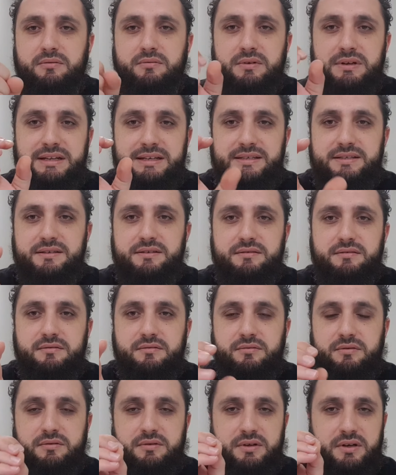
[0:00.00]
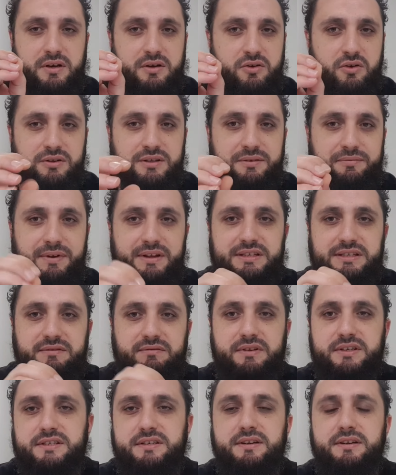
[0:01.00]
Listen.
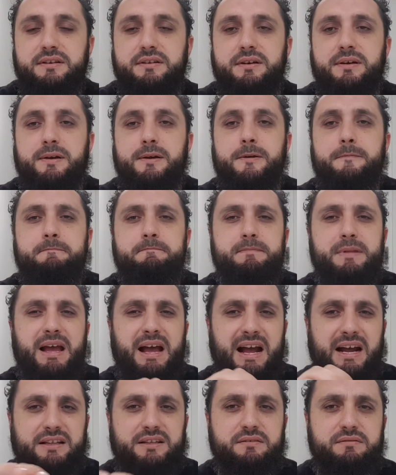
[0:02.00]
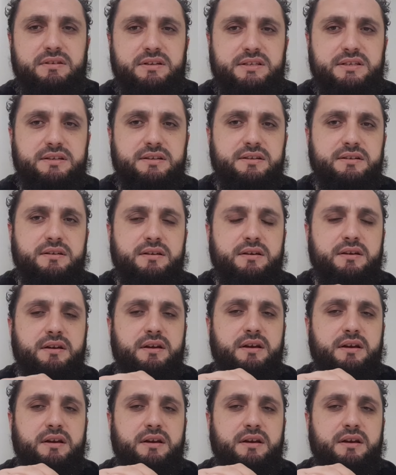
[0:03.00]
Non-defensive listening, active listening,